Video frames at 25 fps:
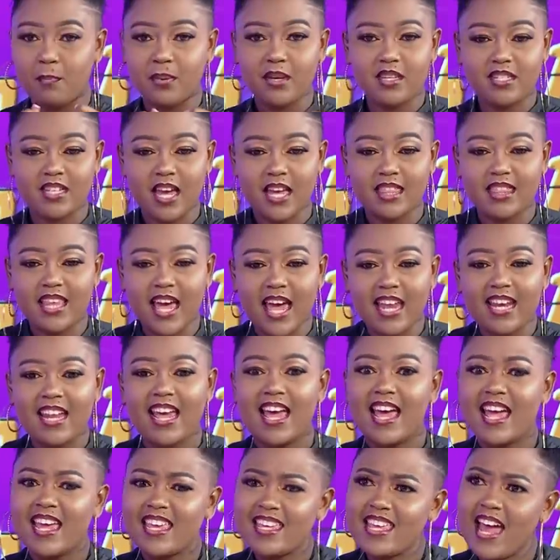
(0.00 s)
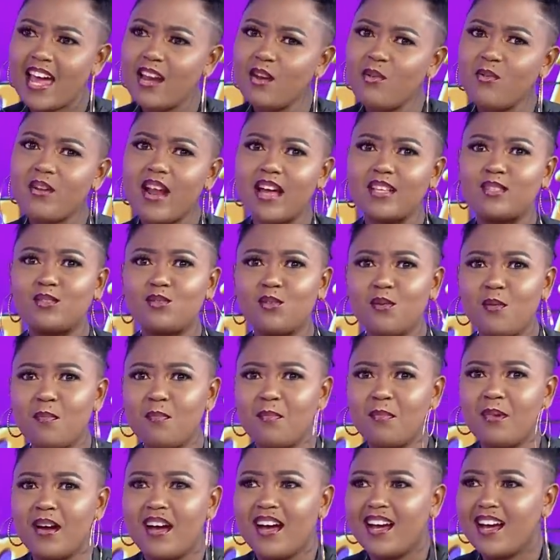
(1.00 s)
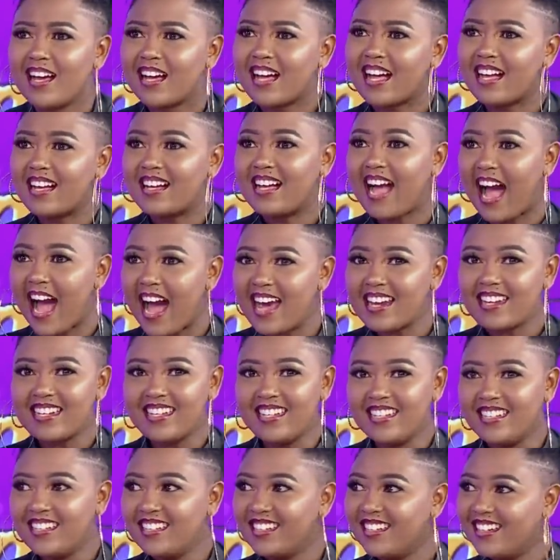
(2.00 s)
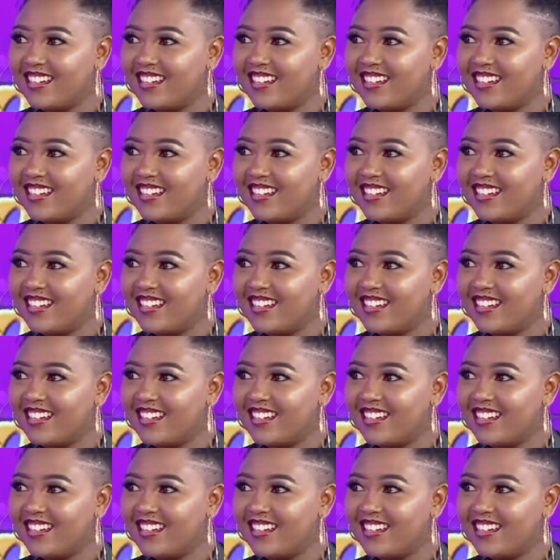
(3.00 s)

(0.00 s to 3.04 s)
picha. And then, yeni na zoom. Gary,